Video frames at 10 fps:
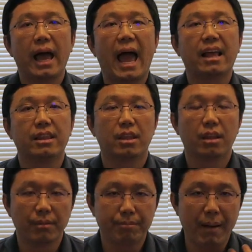and
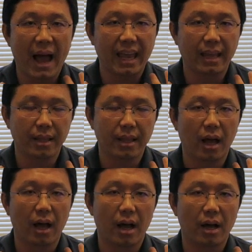by
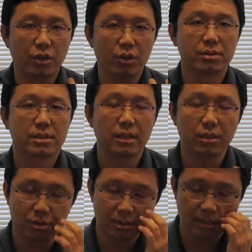using
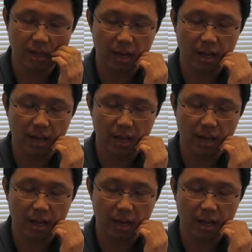those,